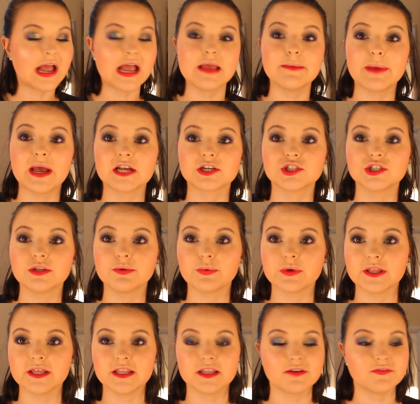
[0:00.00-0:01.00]
I'm actually
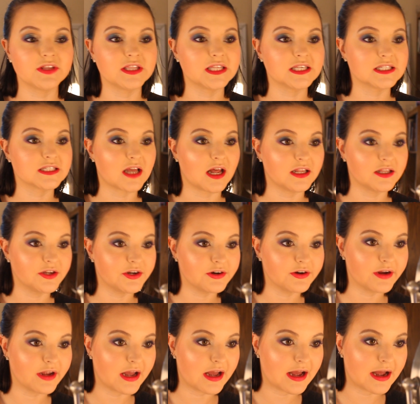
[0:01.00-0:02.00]
really loving this color.